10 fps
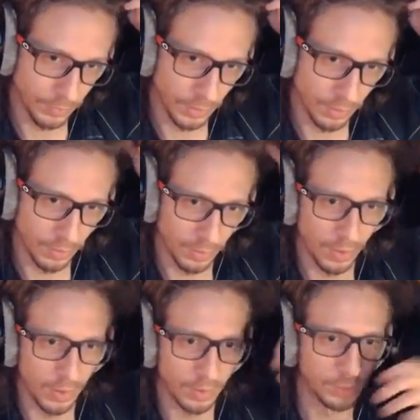
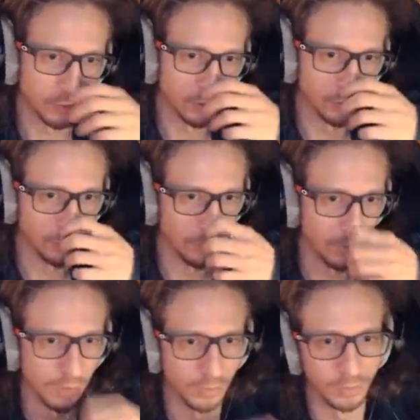I'm just going to do that
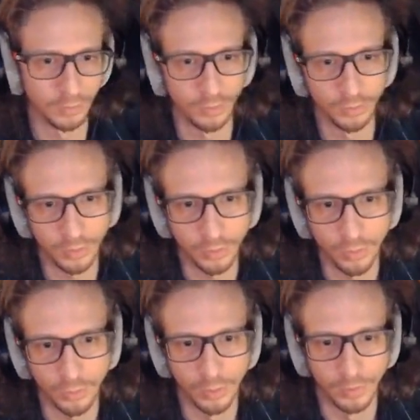manually. So don't,
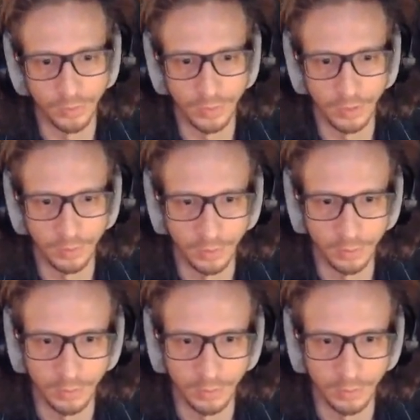don't worry about the end date.